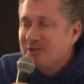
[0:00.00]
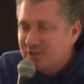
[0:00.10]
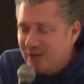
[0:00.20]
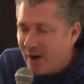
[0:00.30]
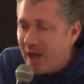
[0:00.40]
Just
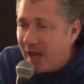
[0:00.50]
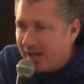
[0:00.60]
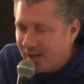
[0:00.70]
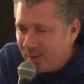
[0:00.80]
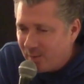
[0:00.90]
wants to know,
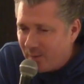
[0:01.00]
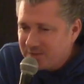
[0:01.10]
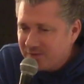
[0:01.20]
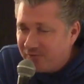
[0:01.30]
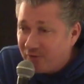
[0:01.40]
hey,
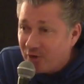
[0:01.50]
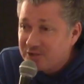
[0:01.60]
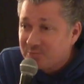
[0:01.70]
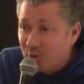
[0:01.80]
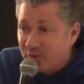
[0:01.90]
what was the
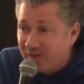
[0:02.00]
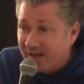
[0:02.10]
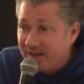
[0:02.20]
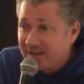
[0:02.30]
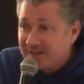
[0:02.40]
first
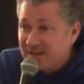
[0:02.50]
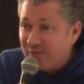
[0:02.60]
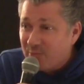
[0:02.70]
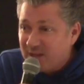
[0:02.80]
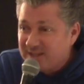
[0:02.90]
movie
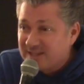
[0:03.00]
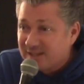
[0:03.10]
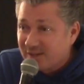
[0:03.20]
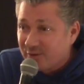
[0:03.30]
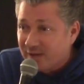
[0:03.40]
to have a pizza